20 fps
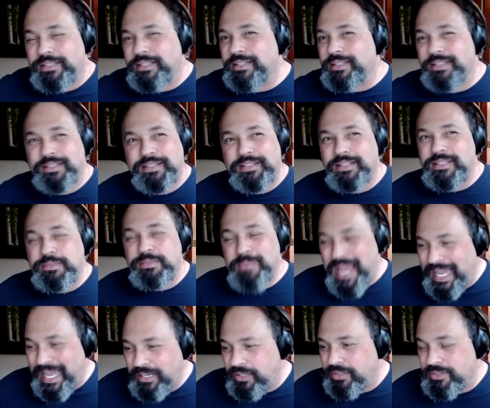This
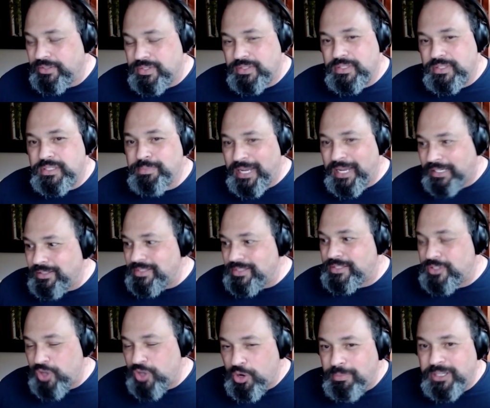matters. This matters
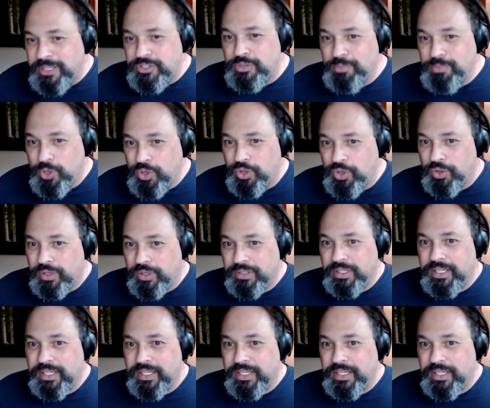so much more.